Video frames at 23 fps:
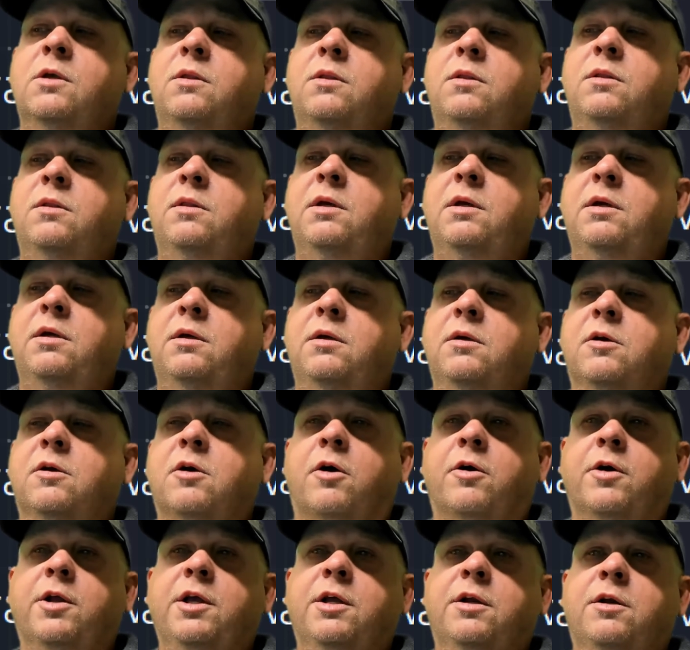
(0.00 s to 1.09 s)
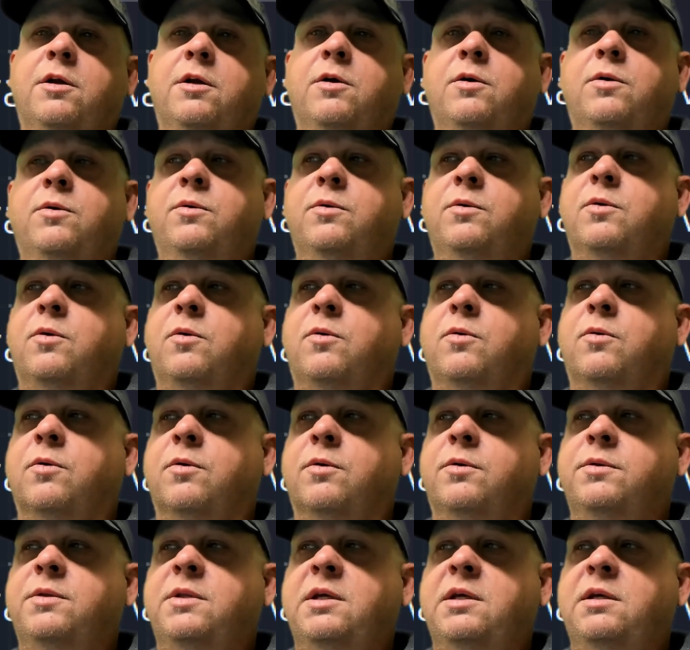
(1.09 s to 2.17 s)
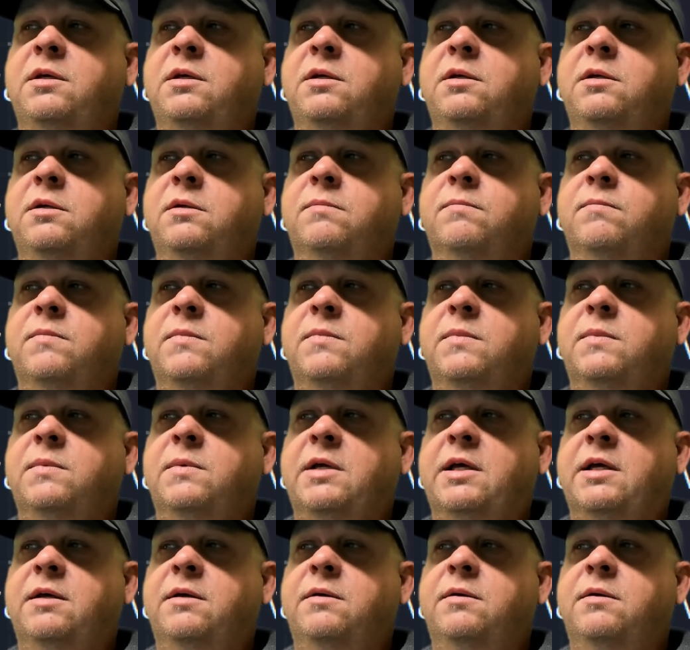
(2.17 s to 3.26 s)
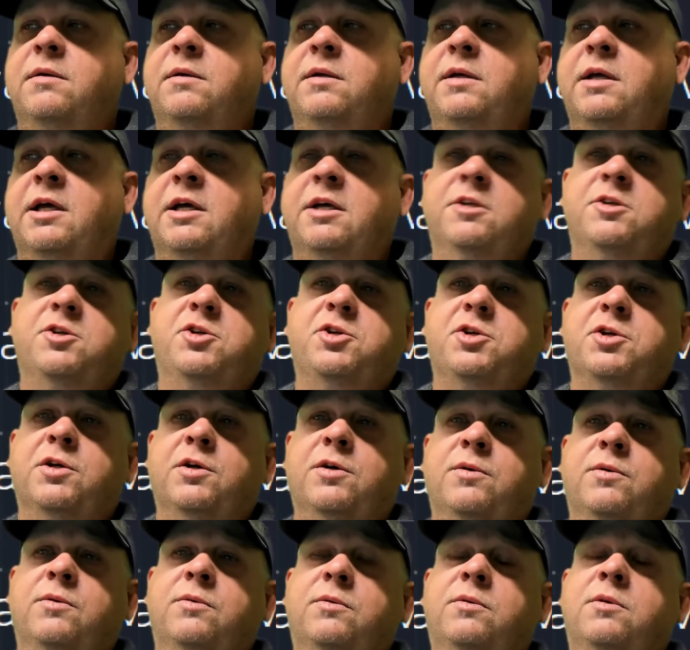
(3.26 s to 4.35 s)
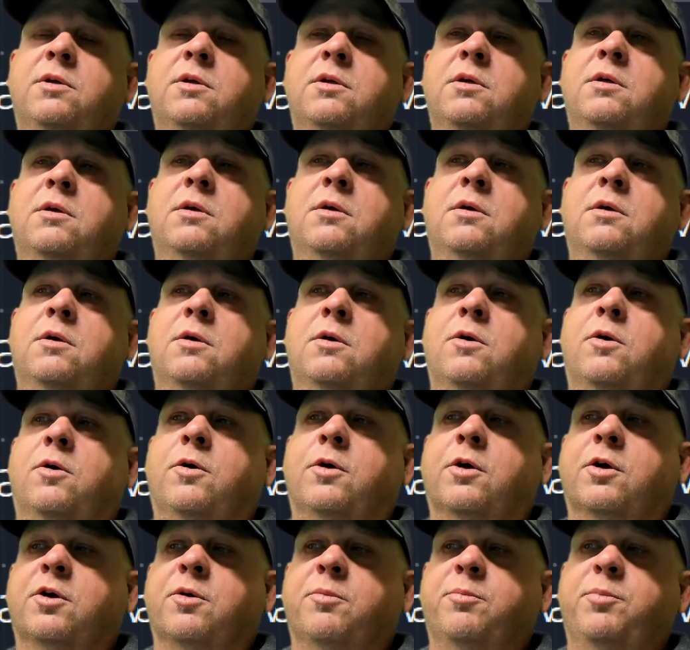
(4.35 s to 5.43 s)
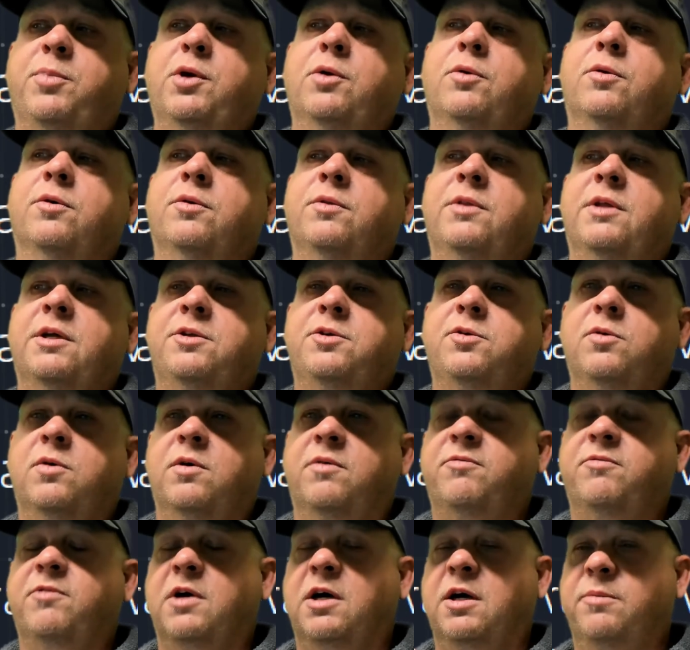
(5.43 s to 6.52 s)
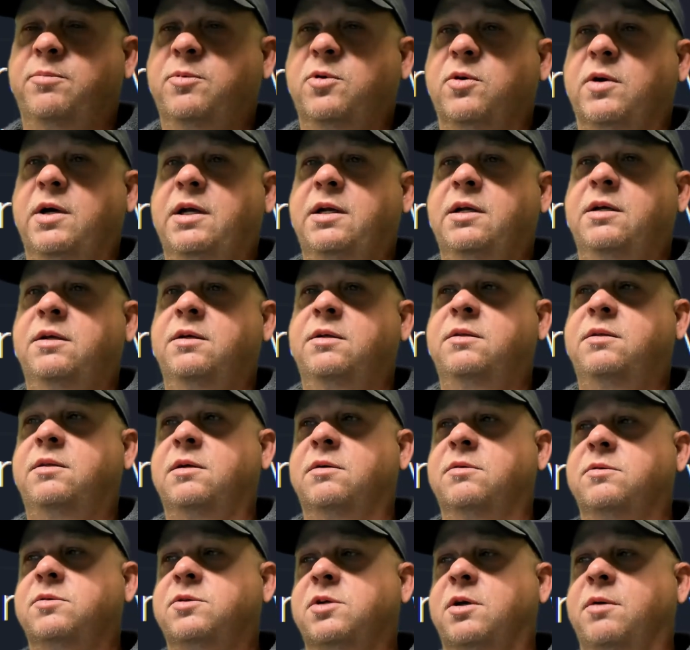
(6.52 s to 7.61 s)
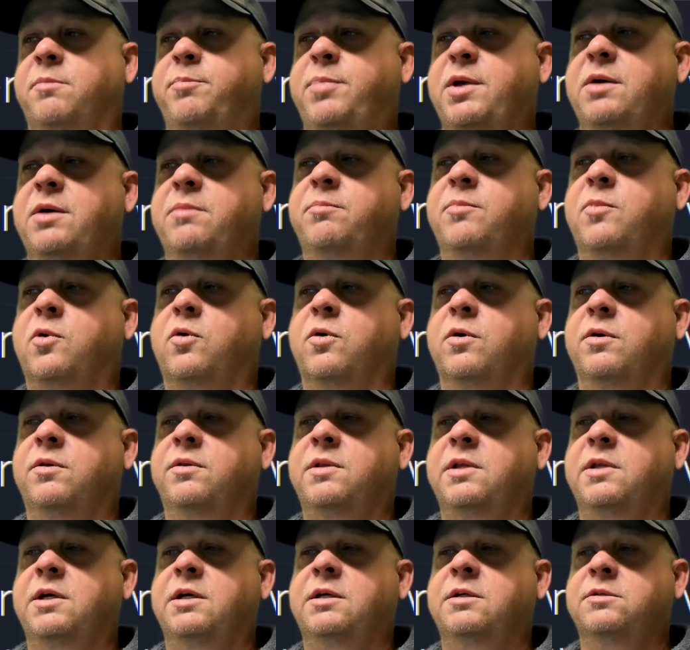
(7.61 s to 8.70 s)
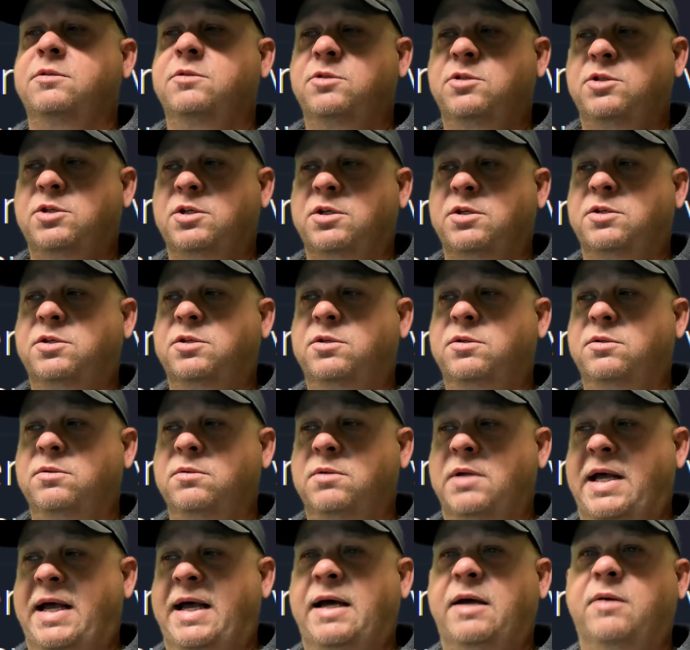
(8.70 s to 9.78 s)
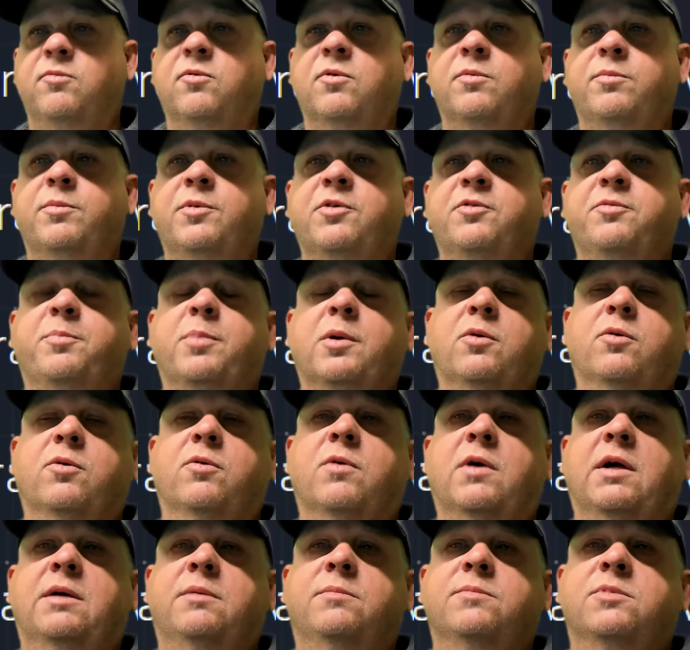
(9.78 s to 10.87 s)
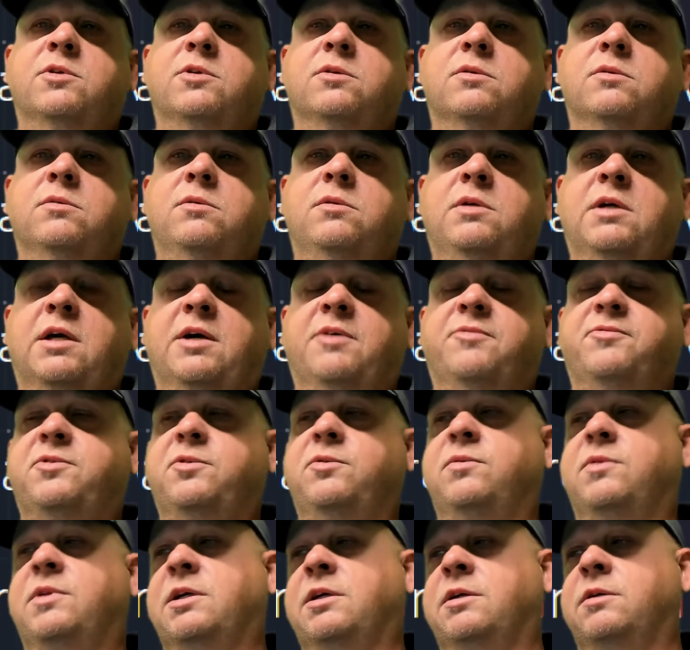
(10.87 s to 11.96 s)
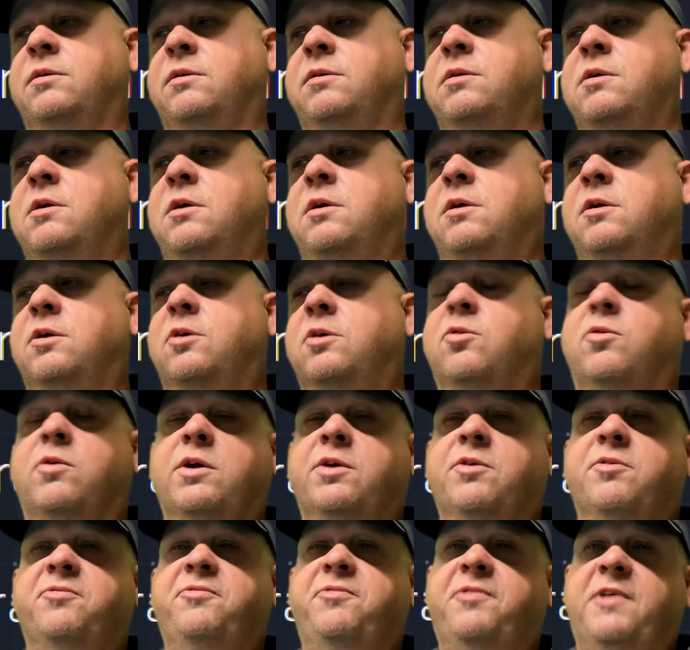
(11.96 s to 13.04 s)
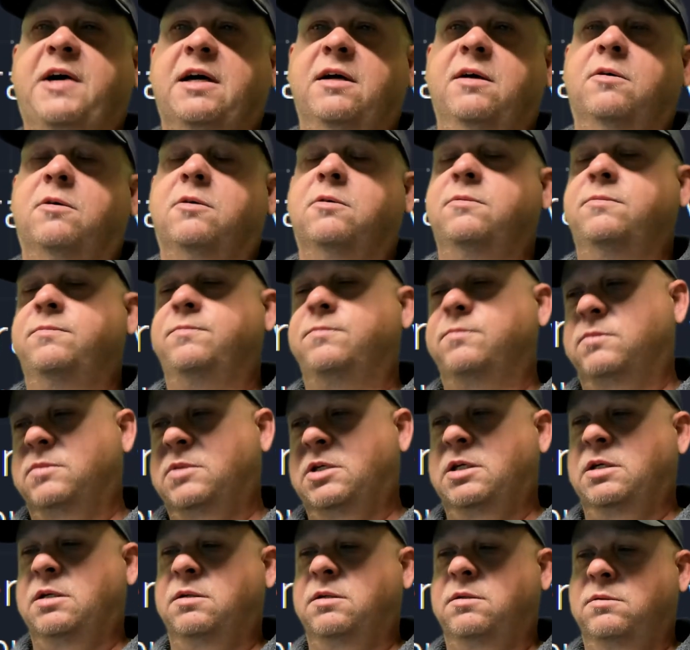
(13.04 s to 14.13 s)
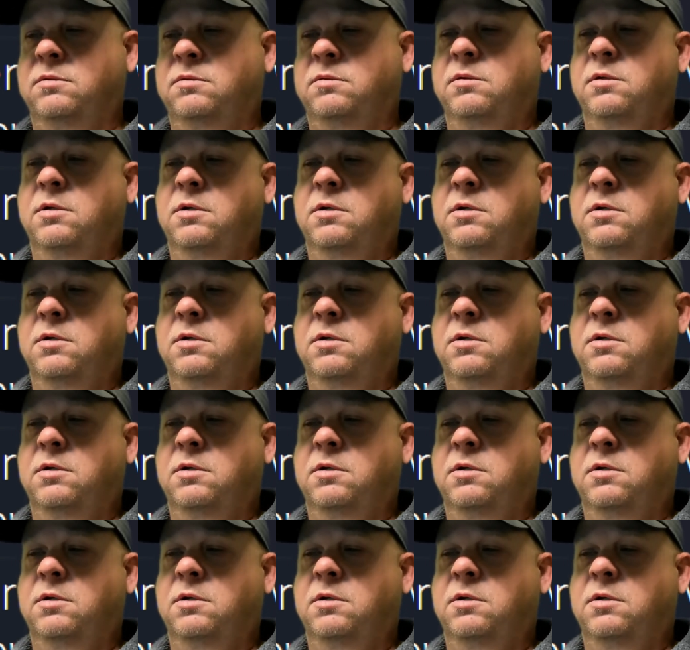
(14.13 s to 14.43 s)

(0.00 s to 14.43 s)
the Guardian node or the Edge node on a computer that you have upgraded. There's a bit more than just add remove programs. You have to then go under File and